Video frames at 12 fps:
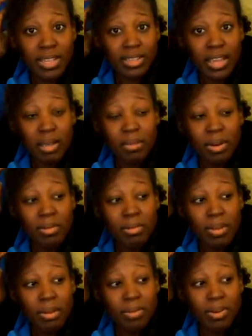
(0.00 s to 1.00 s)
scalp. I
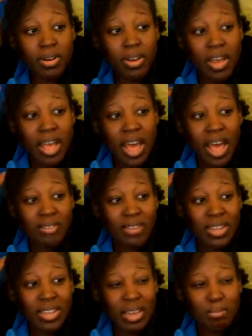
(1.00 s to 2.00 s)
remember
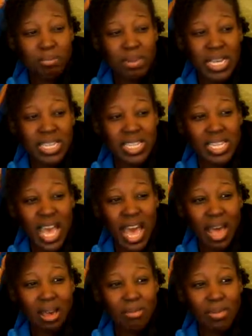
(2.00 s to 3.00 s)
having like big
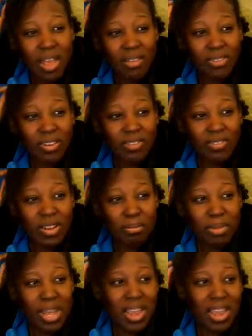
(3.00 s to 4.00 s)
scabs after I've done
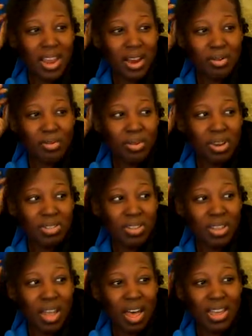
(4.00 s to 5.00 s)
my hair where the
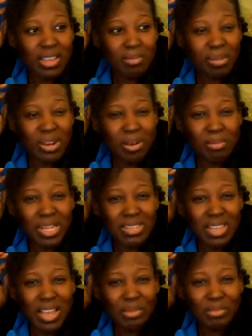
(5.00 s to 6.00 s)
lye's been on my
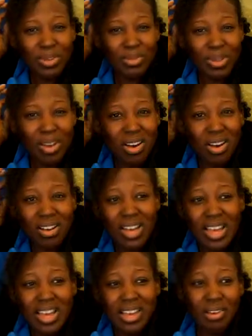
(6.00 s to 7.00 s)
scalp too long.
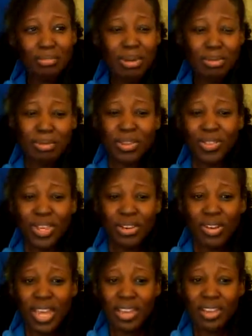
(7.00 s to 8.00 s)
And I remember you think,
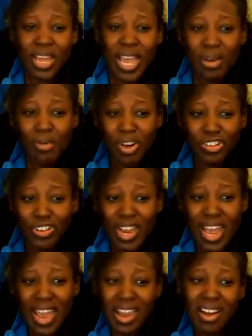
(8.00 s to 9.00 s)
okay, you can't wash your
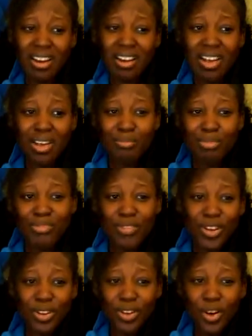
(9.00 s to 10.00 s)
hair
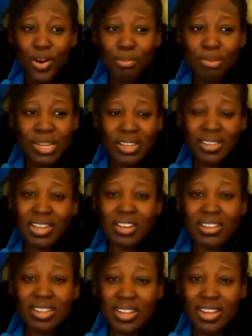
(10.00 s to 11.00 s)
before you go, because then
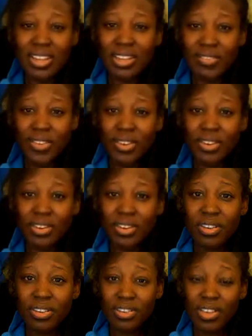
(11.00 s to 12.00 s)
it's going to leave
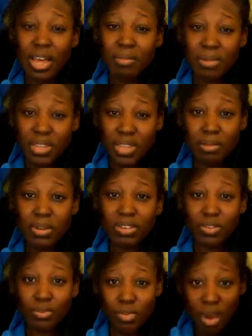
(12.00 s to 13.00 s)
your scalp is going to be
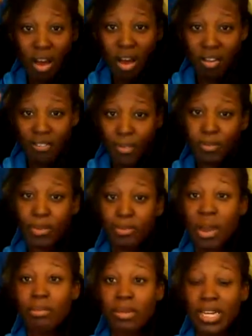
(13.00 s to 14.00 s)
too raw from the
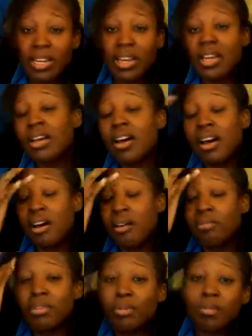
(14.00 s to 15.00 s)
rubbing
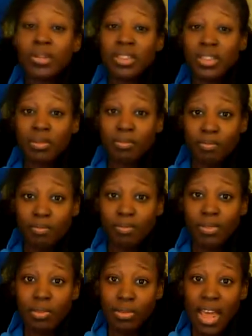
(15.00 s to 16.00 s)
to put
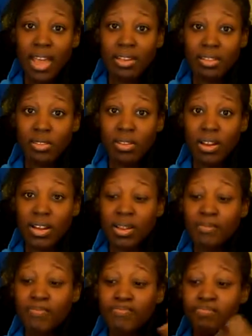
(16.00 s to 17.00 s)
the relaxer on
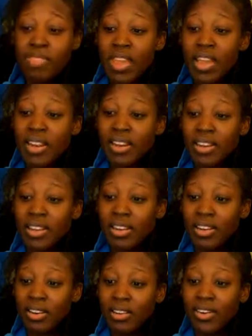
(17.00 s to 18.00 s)
it. And
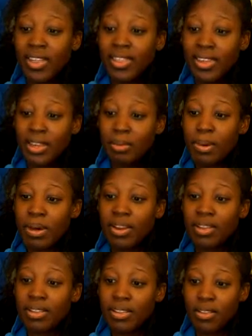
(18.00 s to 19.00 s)
I think about,
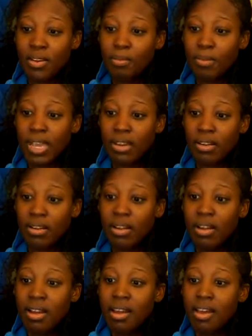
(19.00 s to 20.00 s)
as a soap maker,
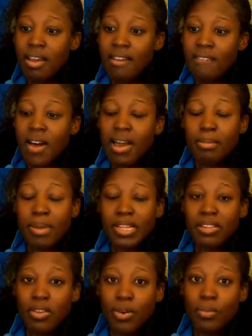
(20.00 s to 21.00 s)
if I
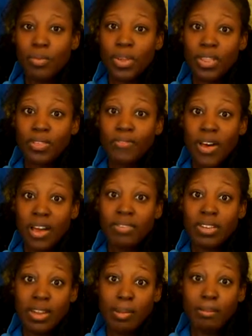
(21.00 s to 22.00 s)
made soap with
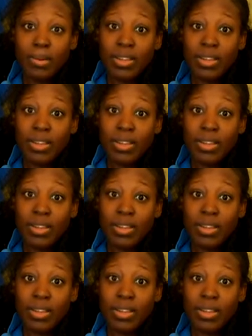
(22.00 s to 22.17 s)
5 to 10%